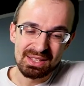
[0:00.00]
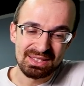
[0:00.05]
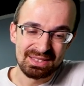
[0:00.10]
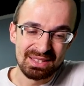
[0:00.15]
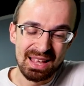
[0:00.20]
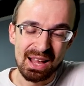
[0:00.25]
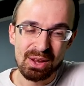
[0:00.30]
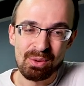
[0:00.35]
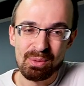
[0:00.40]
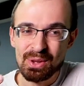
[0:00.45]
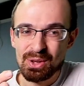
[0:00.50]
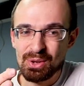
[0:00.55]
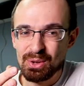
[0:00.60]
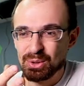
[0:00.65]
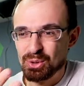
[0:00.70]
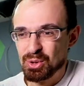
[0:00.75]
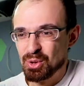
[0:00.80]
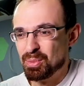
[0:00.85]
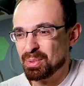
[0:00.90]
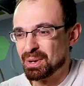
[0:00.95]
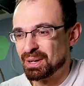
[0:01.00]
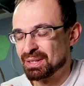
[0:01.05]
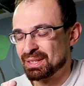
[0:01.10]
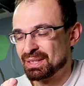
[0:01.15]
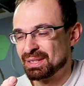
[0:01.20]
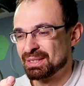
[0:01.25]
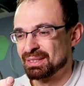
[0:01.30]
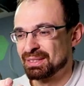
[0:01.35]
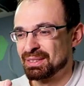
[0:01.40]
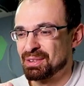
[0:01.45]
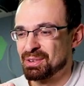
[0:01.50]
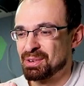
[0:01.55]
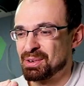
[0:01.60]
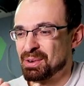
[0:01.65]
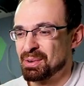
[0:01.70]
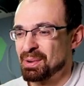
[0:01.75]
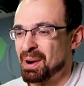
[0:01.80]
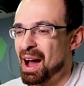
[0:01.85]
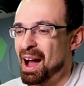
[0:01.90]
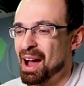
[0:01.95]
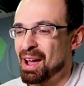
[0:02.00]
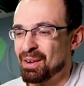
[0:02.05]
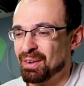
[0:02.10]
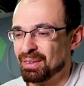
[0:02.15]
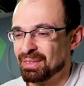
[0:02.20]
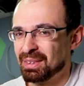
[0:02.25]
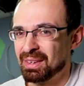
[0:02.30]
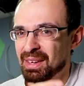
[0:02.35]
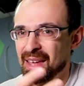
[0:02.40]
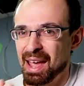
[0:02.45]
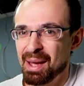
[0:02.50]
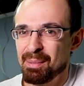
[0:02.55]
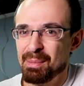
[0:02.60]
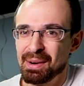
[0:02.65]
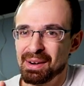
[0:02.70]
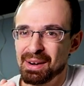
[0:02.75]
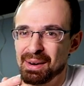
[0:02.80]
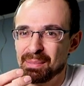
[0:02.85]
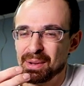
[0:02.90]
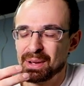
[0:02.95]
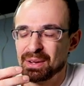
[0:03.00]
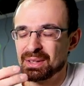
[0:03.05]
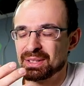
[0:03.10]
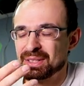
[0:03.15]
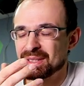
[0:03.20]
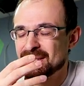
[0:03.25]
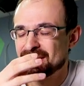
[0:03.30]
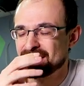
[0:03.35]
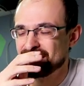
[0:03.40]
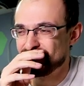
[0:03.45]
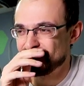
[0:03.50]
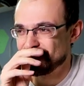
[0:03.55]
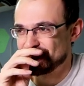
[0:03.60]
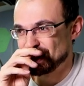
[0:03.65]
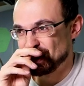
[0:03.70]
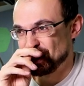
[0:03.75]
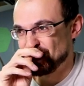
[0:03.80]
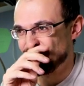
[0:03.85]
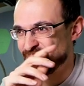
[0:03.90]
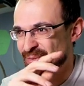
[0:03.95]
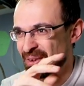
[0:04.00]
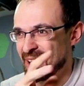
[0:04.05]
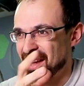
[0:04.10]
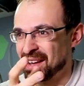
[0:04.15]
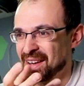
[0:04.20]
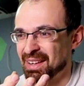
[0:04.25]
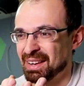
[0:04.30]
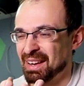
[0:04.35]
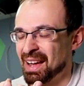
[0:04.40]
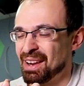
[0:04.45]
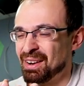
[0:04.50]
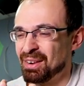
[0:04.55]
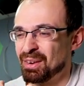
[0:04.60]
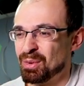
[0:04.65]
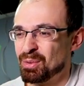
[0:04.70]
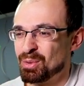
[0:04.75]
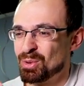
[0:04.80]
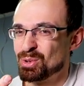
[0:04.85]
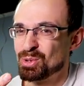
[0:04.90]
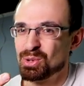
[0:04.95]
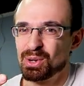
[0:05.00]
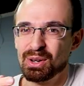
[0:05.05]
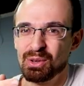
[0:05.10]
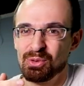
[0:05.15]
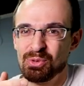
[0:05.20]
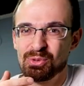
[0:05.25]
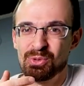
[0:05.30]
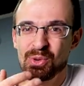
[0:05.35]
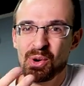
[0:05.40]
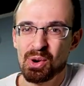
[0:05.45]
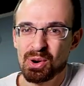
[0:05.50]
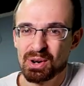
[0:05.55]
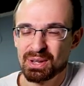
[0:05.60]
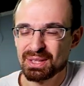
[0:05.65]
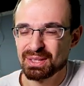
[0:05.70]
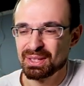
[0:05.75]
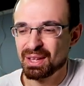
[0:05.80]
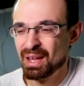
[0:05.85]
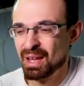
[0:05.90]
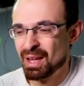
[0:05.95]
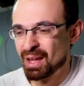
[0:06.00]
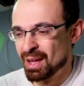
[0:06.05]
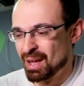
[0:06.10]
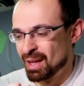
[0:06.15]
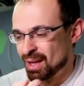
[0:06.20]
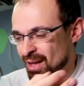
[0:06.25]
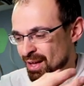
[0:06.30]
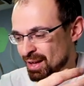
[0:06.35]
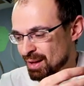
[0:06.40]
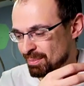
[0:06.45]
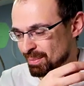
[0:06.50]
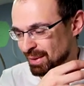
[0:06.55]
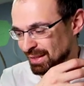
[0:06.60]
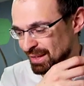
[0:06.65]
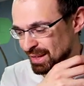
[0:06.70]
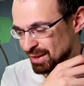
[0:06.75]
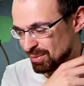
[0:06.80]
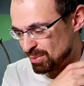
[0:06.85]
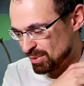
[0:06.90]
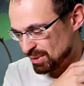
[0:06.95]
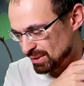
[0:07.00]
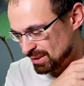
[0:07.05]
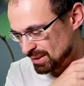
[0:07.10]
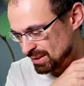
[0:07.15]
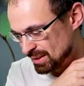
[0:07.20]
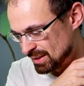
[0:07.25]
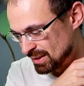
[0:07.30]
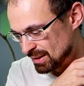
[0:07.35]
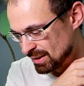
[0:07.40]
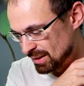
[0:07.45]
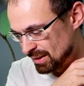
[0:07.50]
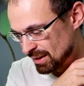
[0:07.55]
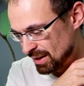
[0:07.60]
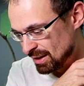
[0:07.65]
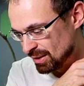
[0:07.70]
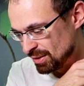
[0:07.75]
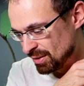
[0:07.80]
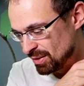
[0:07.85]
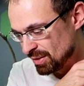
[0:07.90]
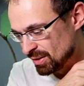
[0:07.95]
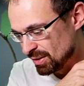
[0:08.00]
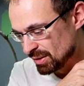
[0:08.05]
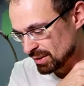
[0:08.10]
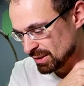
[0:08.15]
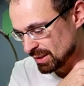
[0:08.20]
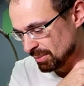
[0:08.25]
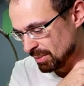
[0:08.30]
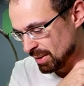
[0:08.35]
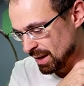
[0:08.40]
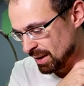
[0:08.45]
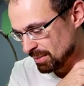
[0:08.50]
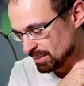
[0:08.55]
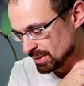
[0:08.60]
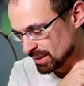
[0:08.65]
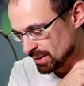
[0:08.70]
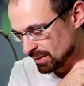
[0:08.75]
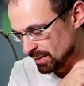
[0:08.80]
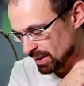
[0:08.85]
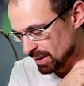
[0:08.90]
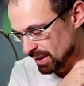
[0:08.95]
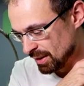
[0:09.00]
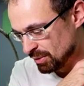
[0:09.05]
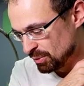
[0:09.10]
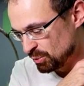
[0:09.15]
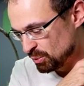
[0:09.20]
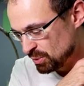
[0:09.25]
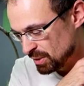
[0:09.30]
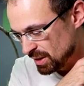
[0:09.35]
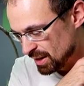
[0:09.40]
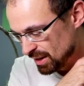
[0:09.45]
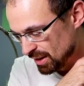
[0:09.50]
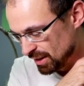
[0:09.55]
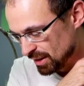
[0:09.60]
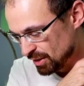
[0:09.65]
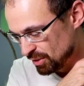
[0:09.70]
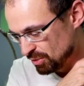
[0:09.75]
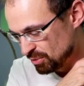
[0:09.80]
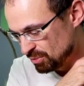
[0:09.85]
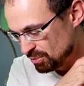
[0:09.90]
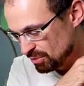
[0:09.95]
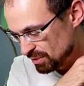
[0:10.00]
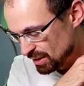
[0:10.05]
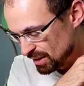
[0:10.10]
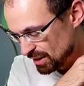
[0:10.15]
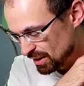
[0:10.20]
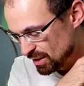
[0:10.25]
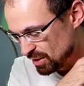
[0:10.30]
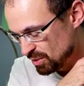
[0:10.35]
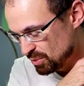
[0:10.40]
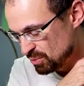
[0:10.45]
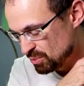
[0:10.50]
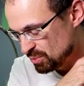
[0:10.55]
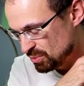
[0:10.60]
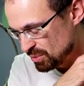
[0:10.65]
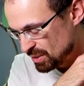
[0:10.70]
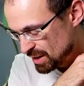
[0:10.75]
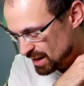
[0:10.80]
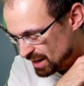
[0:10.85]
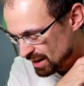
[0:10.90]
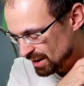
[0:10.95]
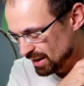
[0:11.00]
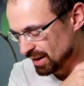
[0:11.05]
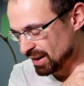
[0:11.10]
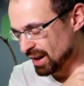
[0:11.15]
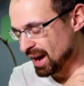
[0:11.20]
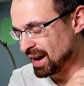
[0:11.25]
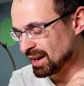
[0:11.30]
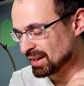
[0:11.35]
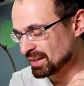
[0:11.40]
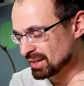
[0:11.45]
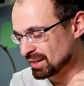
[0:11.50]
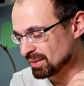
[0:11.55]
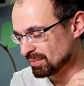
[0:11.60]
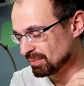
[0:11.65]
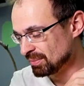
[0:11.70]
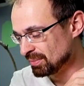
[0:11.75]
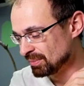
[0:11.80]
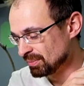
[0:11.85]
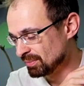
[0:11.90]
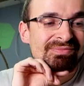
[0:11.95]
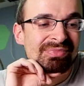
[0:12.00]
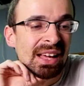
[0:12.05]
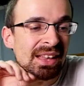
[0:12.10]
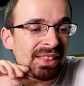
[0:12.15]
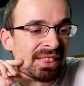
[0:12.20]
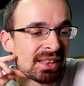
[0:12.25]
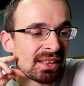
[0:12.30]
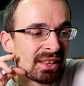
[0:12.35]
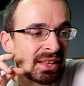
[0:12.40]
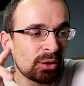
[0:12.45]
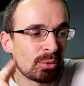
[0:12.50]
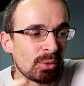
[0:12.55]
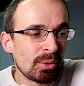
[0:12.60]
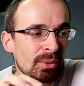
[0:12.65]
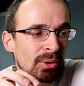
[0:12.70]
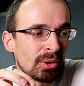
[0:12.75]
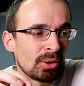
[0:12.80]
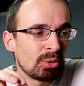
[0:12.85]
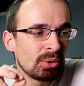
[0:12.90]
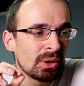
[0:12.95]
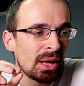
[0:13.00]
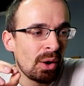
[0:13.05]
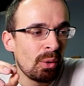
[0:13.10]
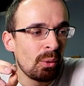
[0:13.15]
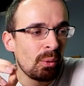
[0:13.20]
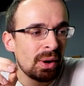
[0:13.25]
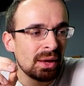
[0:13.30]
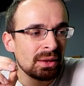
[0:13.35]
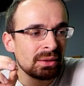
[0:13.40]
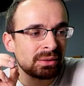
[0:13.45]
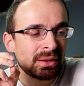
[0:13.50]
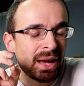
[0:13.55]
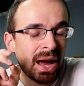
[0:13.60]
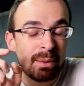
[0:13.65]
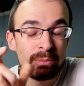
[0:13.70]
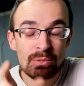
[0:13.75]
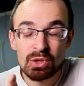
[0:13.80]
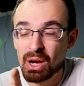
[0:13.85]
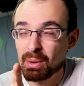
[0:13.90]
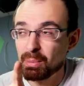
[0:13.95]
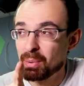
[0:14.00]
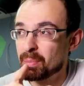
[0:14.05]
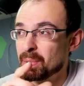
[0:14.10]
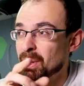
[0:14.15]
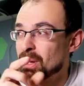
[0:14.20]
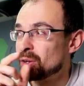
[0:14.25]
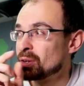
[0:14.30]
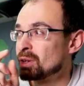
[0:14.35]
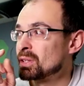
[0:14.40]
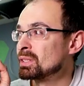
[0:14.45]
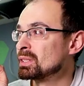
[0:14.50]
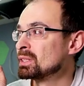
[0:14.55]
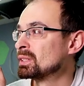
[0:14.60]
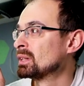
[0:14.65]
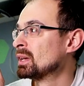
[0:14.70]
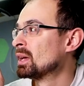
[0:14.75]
dislike when YouTubers cry on camera because it seems so fake and, I don't know, usually forced. But he was an awesome hamster and I really really really liked him. I think that we will do now one time jump, because